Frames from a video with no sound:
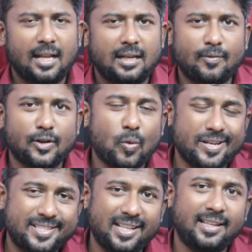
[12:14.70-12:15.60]
Now the
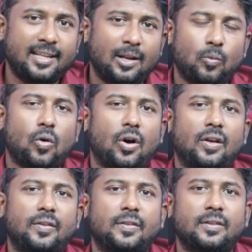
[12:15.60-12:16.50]
question here
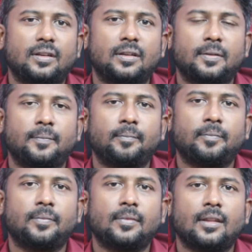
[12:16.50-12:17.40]
was,
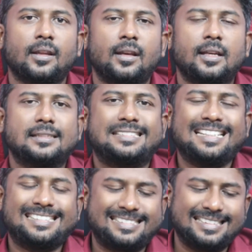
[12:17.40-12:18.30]

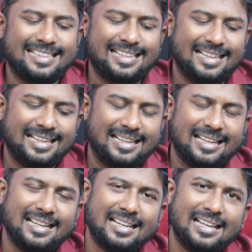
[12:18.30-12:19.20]
since
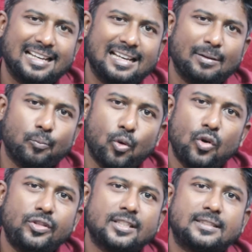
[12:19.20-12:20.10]

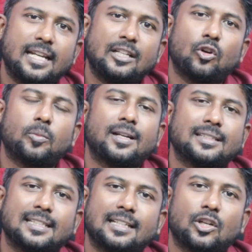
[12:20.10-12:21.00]
both the state government
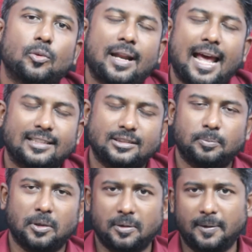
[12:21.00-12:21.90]
and central government has the
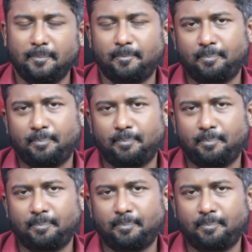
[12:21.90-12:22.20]
power,